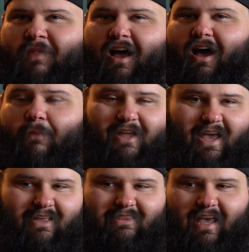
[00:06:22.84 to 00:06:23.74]
Uh, but
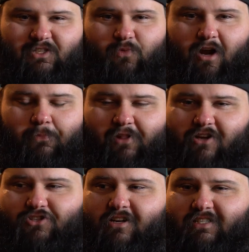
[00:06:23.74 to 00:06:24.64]
yeah, that's what our
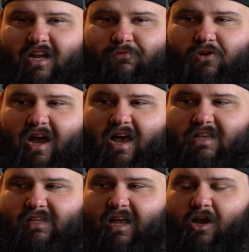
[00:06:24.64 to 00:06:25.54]
players are excited for,
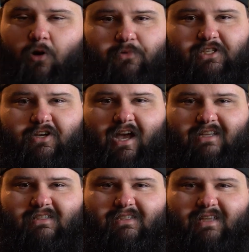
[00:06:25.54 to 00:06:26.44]
guys, and I hope to see you
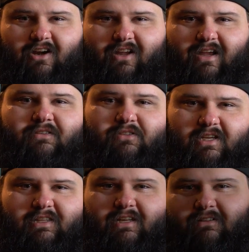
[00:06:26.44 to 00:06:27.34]
guys this Saturday.
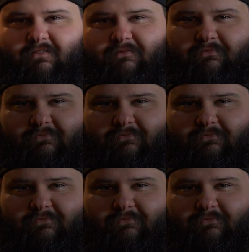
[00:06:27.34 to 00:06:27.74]
See you then.